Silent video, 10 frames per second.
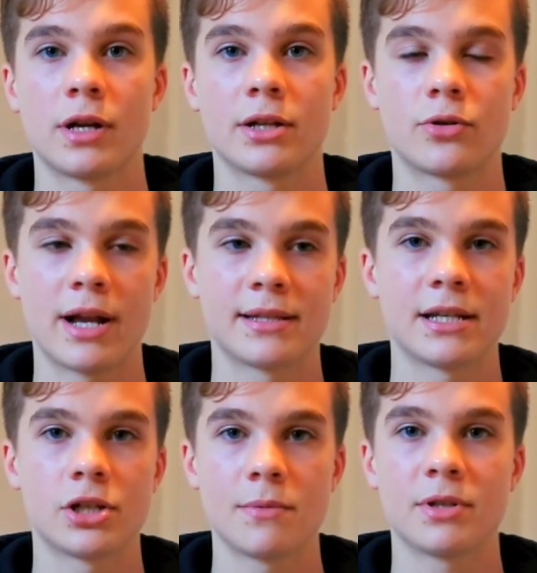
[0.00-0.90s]

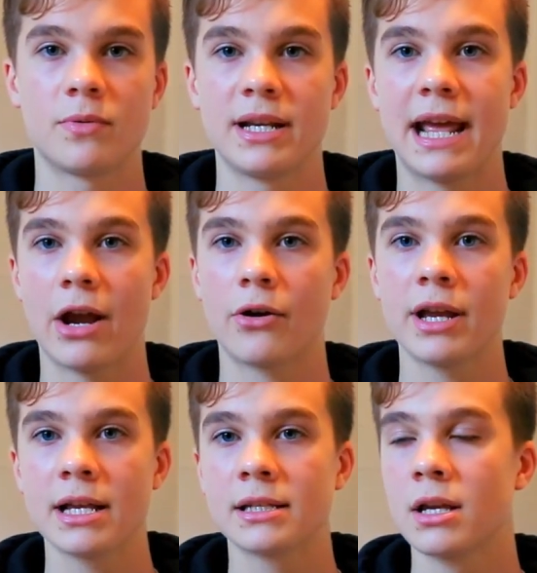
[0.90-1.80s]
transition between
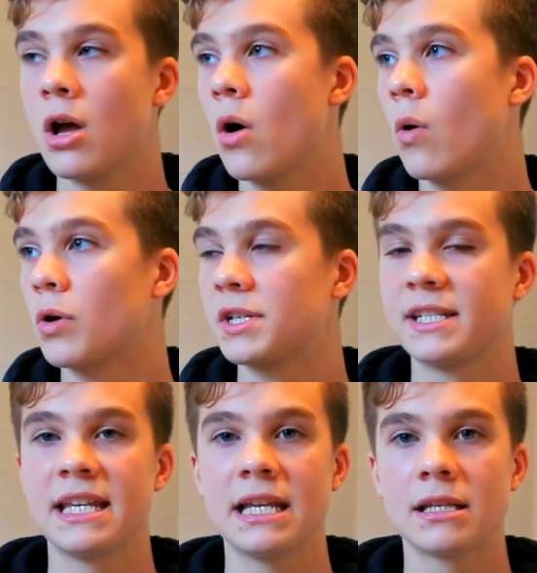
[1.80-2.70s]
areas or
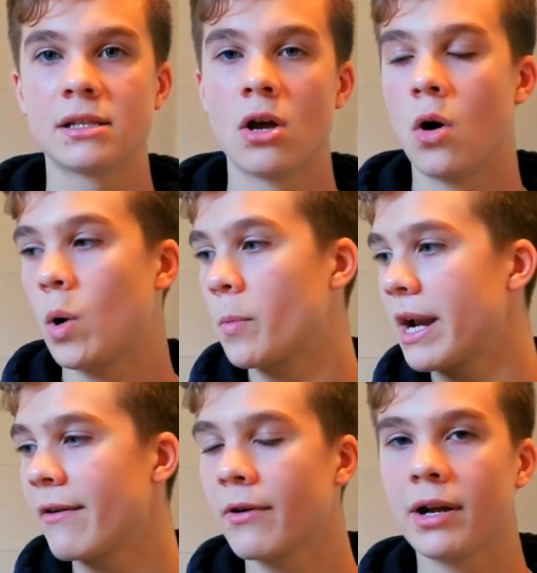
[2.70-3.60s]
scenes or
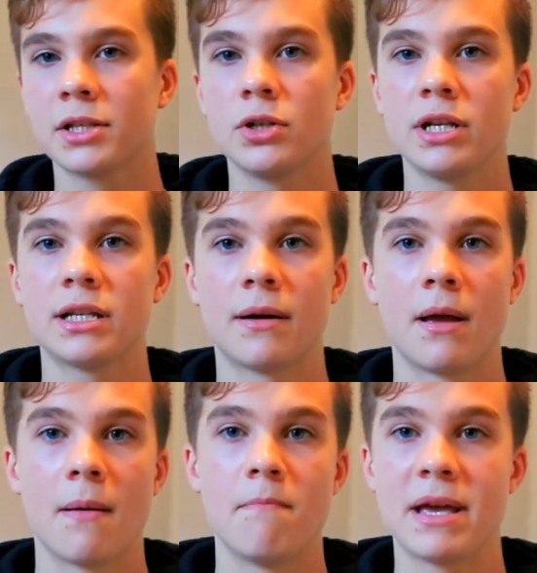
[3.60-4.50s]
whatever else you need to
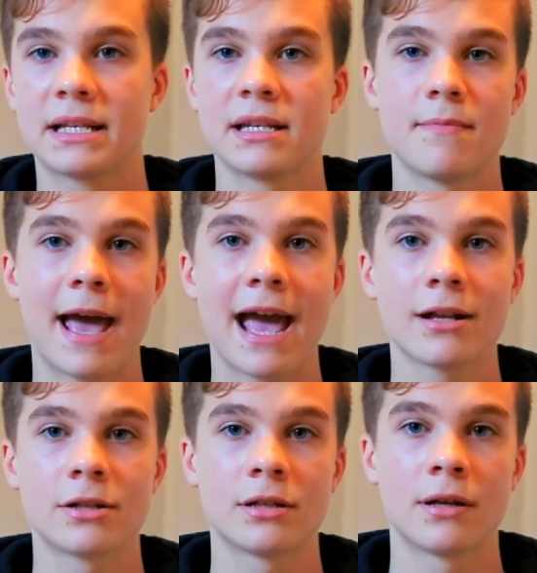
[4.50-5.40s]
mix and
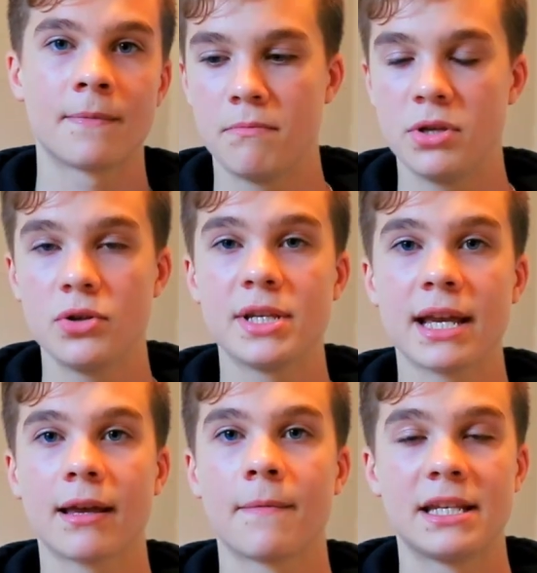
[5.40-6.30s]
match.
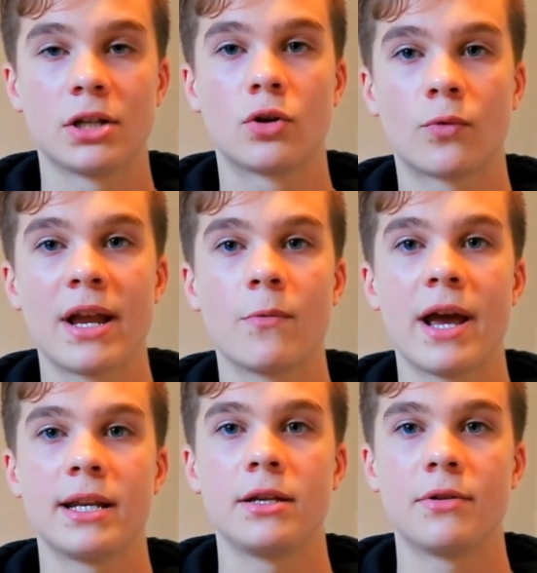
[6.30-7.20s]
Music is a great
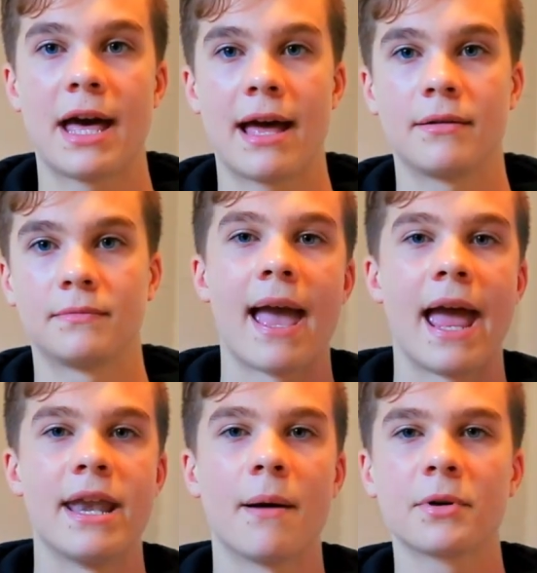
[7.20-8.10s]
way to do that.
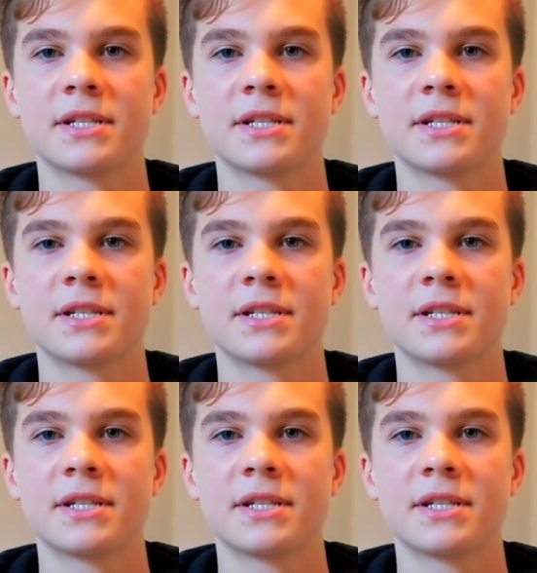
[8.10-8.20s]
And number